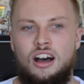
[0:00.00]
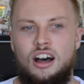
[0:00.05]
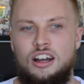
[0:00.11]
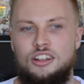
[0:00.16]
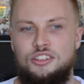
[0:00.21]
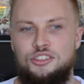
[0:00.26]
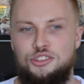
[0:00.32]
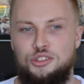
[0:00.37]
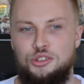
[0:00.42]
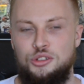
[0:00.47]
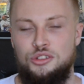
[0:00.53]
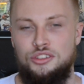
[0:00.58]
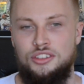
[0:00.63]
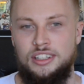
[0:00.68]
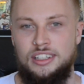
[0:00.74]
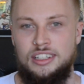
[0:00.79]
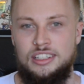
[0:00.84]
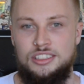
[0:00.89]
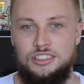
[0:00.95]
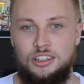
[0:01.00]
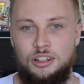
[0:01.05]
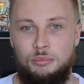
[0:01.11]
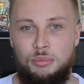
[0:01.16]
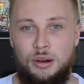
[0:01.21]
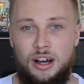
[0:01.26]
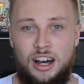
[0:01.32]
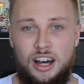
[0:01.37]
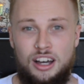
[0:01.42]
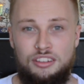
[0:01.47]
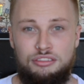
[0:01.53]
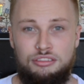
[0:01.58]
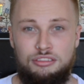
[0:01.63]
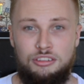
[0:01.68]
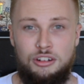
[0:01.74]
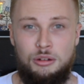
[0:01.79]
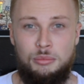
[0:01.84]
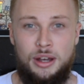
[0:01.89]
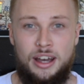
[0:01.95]
I do think he's on path
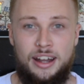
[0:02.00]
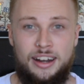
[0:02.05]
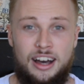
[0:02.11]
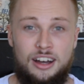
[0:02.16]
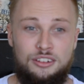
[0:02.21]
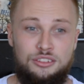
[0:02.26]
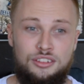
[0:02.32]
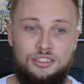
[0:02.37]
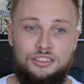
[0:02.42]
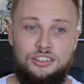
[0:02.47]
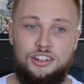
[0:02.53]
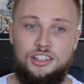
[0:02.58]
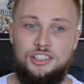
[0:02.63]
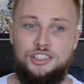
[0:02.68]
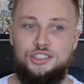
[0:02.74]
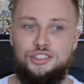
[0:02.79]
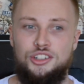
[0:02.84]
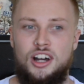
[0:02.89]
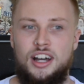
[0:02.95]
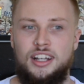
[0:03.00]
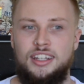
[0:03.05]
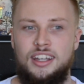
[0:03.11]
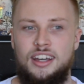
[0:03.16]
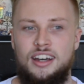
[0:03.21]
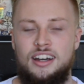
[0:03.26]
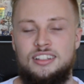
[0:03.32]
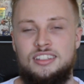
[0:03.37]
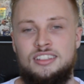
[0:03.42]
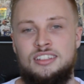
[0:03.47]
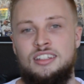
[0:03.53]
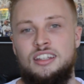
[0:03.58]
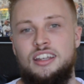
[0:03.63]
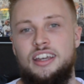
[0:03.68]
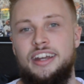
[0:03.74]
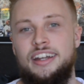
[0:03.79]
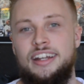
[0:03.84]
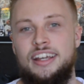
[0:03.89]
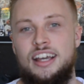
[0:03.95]
for about 130 strikeouts,
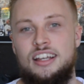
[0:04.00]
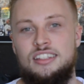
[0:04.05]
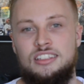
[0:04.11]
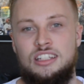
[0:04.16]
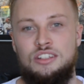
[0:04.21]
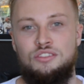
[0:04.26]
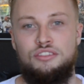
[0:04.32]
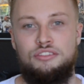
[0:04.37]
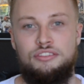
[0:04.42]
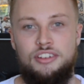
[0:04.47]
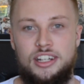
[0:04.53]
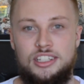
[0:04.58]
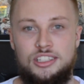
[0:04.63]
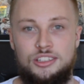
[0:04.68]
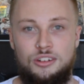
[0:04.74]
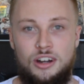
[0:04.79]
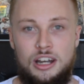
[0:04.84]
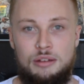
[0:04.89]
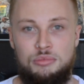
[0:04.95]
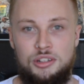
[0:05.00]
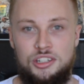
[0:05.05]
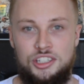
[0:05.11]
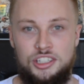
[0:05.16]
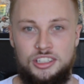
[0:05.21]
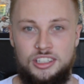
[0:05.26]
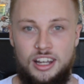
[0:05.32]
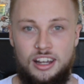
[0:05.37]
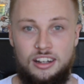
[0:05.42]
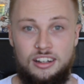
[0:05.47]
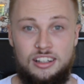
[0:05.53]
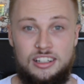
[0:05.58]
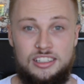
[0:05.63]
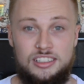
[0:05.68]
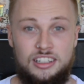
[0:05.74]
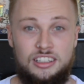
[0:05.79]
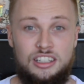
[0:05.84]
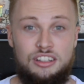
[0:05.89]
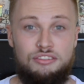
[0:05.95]
and he hasn't even faced great pitching yet.
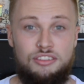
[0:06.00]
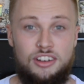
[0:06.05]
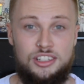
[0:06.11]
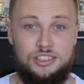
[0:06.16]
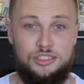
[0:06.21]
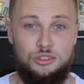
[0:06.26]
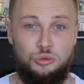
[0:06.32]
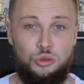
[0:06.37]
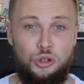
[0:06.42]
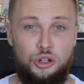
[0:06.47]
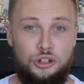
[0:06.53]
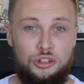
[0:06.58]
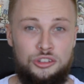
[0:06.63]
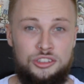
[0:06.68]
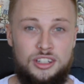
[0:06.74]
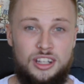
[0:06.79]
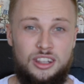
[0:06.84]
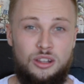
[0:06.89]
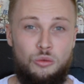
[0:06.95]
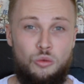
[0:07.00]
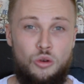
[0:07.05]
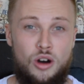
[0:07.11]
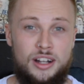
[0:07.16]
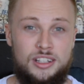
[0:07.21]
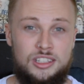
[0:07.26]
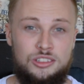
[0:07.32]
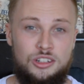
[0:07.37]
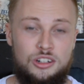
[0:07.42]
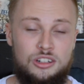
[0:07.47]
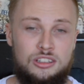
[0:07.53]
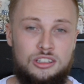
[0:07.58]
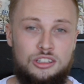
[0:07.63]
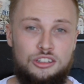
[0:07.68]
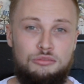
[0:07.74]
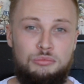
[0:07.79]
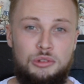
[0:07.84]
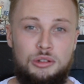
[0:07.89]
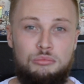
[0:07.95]
He's only faced the Royals and the White Sox,
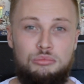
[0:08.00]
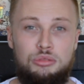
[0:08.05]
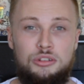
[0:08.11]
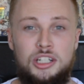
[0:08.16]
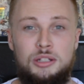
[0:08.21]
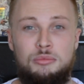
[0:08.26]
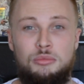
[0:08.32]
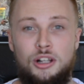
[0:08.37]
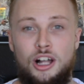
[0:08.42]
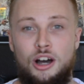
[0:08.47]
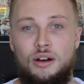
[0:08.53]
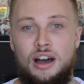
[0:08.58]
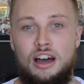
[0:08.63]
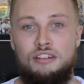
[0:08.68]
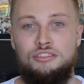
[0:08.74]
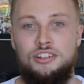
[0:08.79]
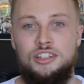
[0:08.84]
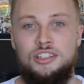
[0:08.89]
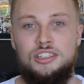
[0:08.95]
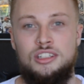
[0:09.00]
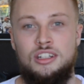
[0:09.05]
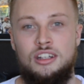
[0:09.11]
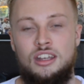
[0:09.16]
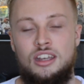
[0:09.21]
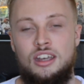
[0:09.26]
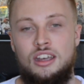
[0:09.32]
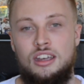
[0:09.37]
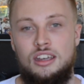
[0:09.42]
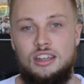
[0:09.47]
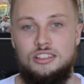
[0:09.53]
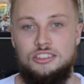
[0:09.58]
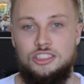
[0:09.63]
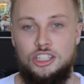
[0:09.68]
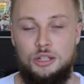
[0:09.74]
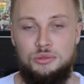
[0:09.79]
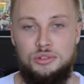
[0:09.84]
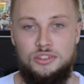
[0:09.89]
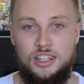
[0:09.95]
who have been pretty below average in
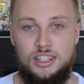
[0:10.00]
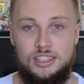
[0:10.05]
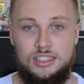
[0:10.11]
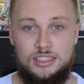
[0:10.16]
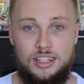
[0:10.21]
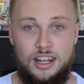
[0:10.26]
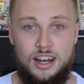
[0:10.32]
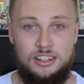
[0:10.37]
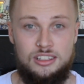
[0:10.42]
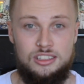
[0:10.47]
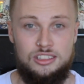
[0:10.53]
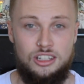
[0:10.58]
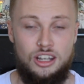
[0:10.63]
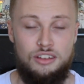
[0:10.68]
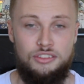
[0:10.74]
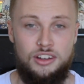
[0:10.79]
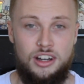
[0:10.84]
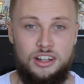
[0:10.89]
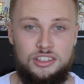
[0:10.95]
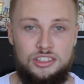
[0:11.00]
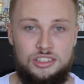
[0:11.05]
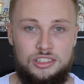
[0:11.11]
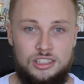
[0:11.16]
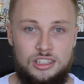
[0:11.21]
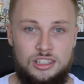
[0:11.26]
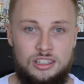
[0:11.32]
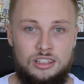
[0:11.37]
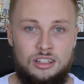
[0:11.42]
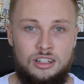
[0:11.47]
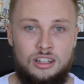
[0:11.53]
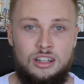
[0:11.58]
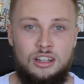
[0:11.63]
terms of their starters so far this year.